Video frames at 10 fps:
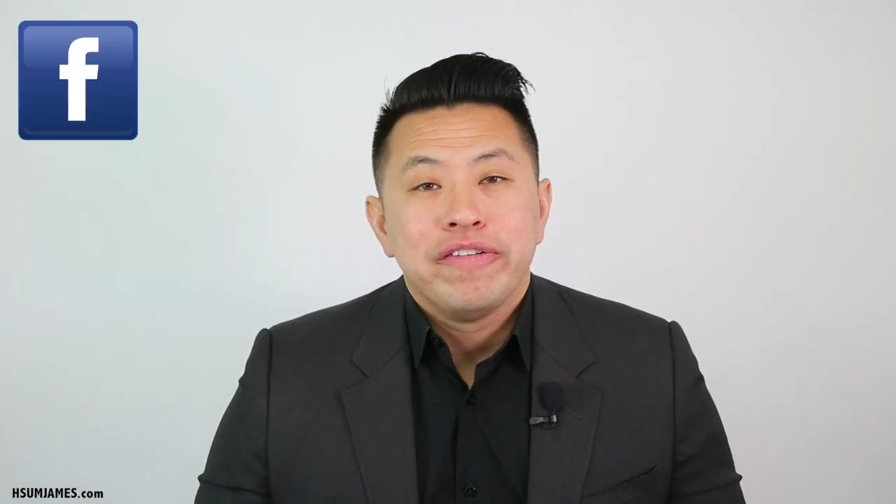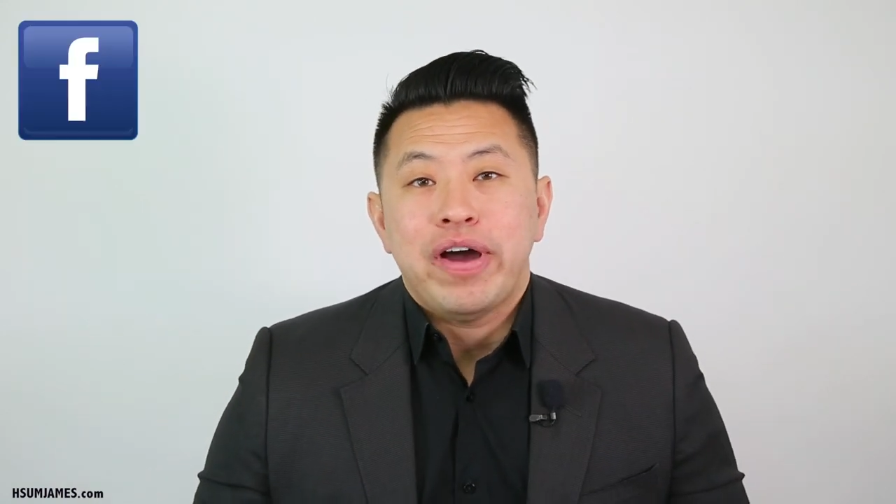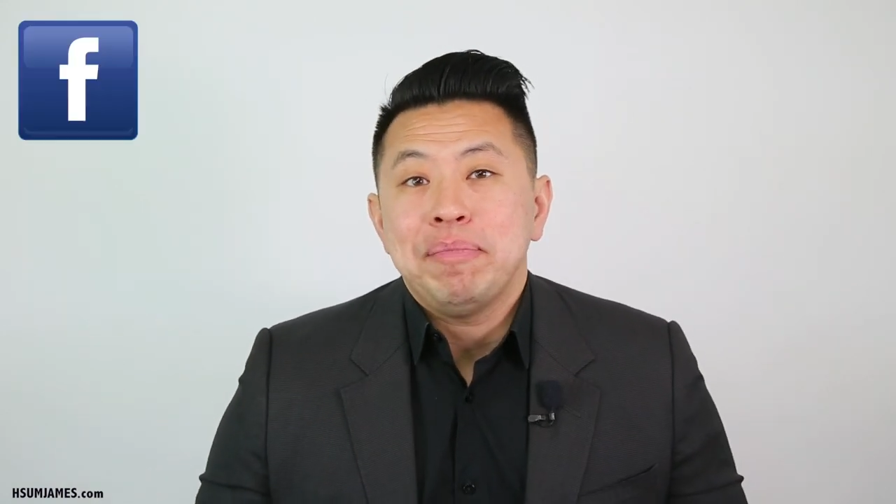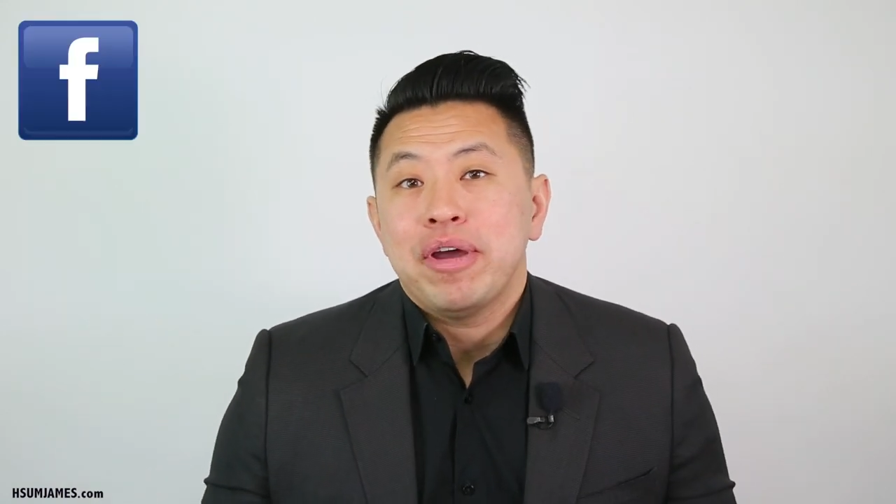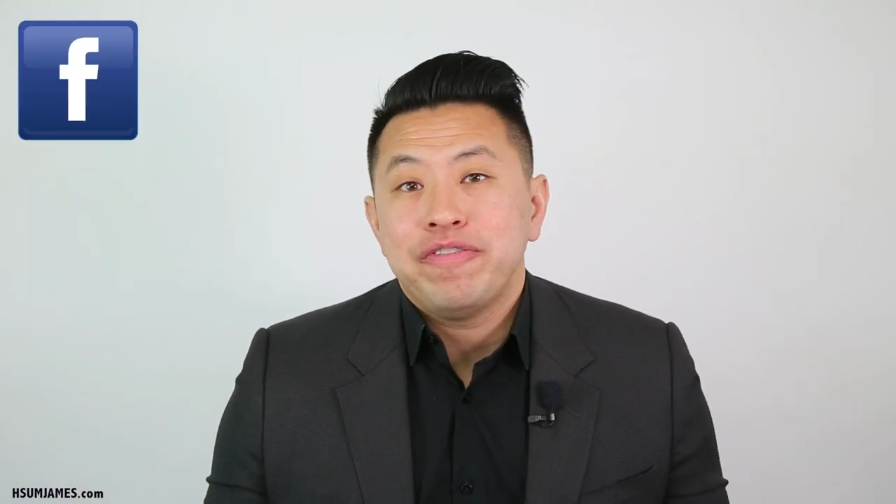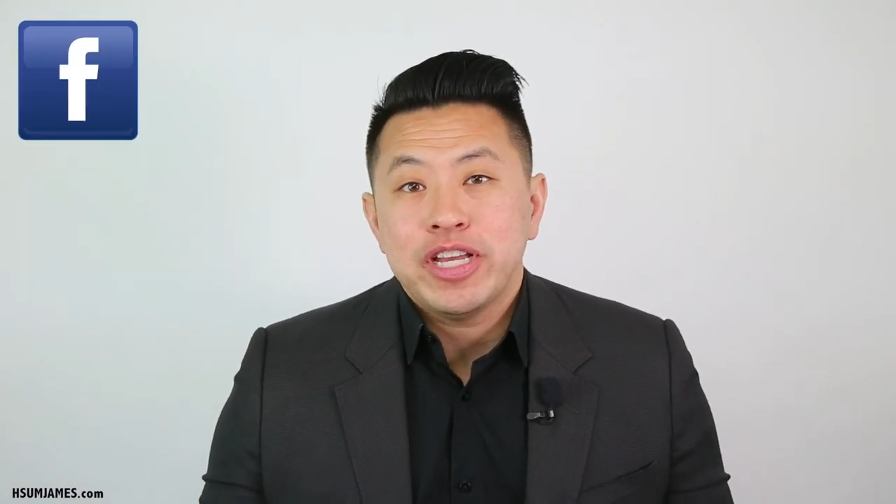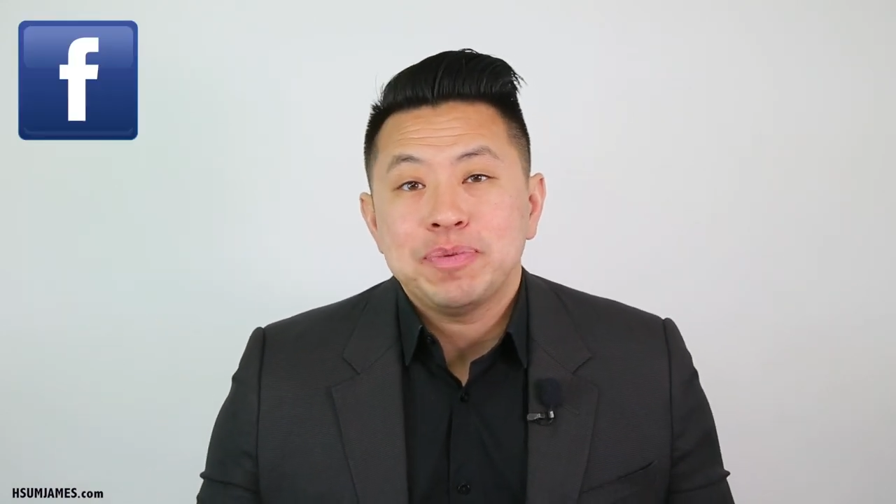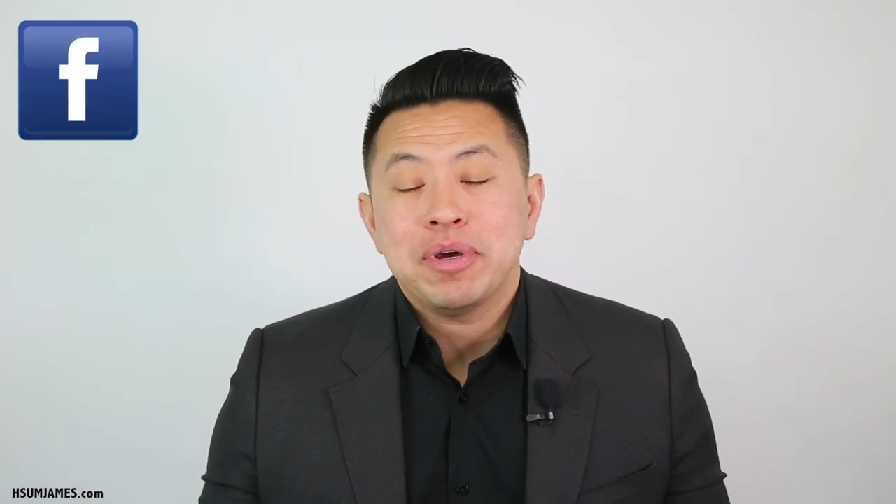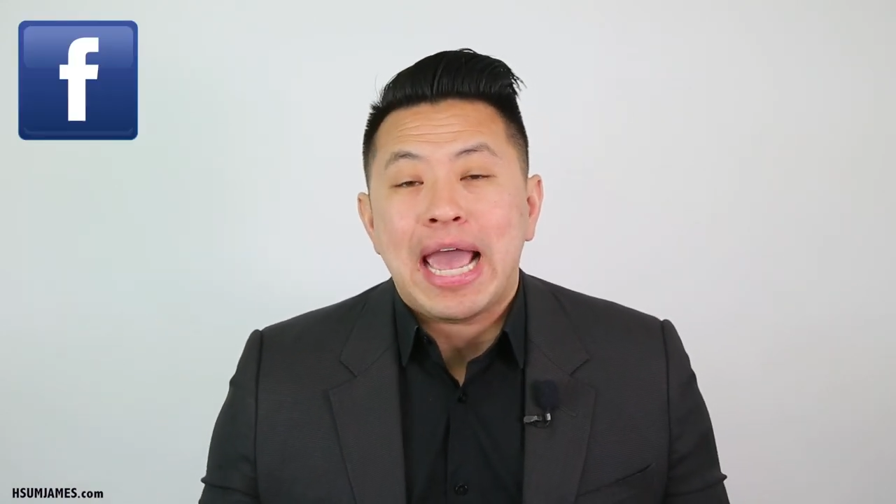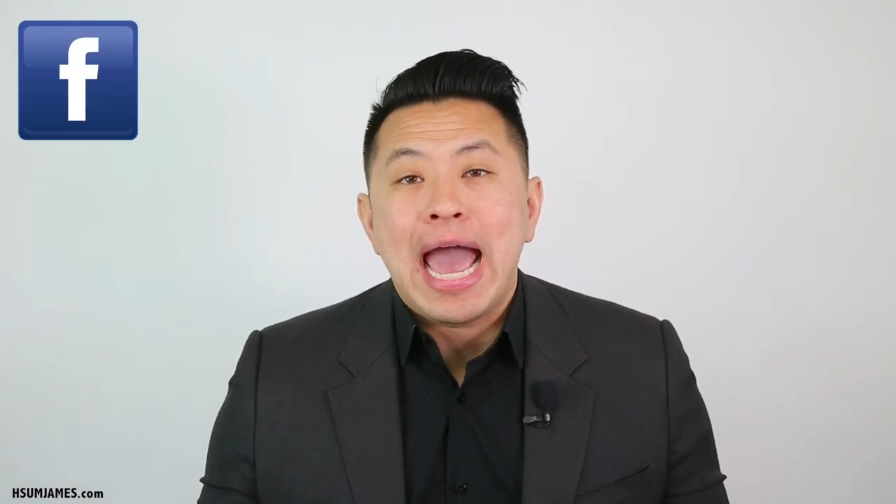Find me on
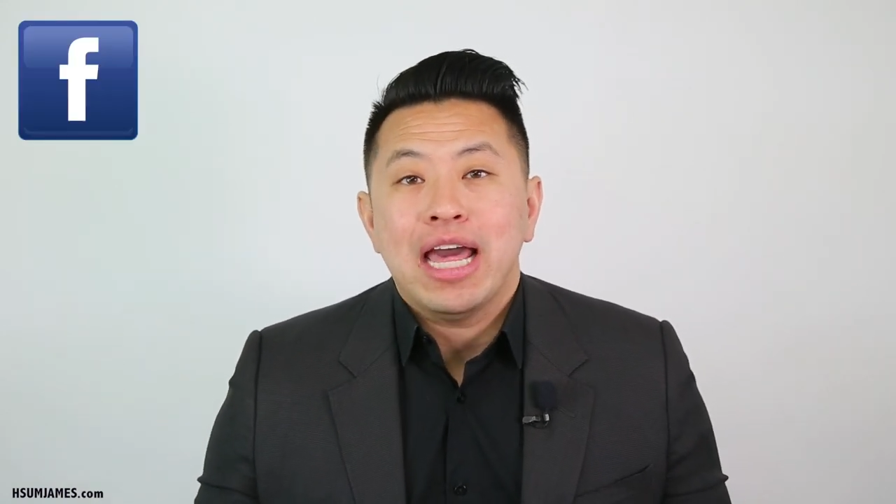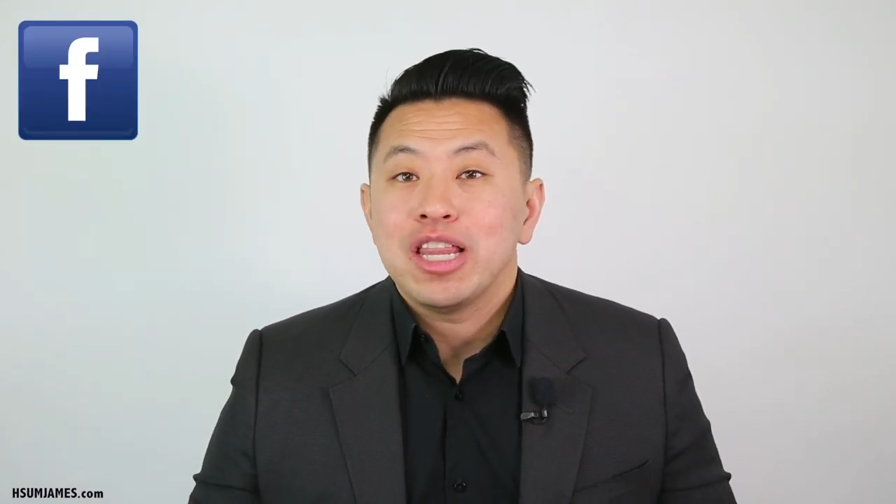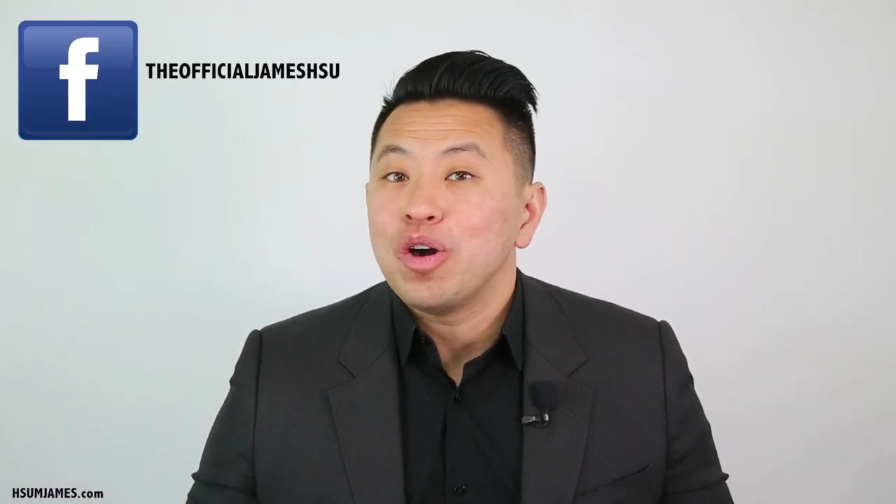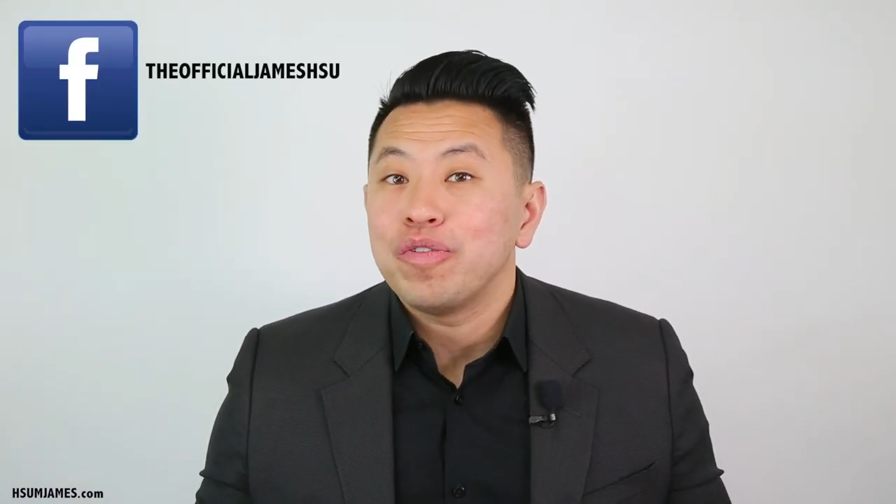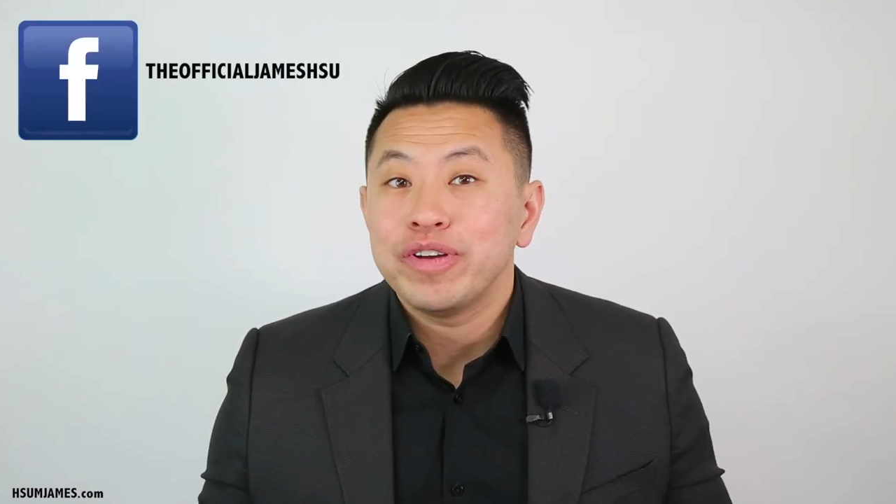Facebook at The